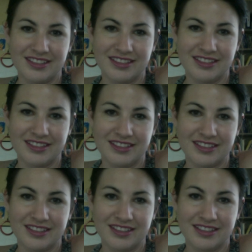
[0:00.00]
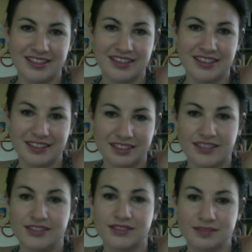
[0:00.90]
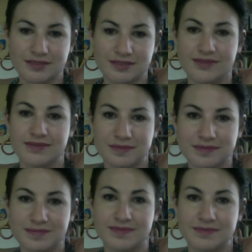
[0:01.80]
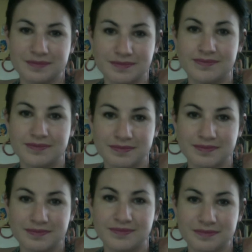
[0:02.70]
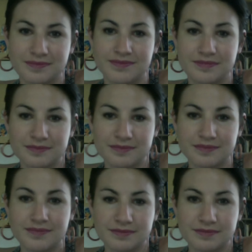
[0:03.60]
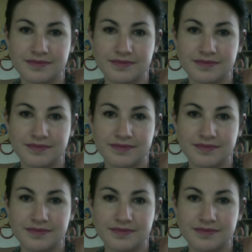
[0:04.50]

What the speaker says: like Firefly or or something like that that you particularly love, it's nice to see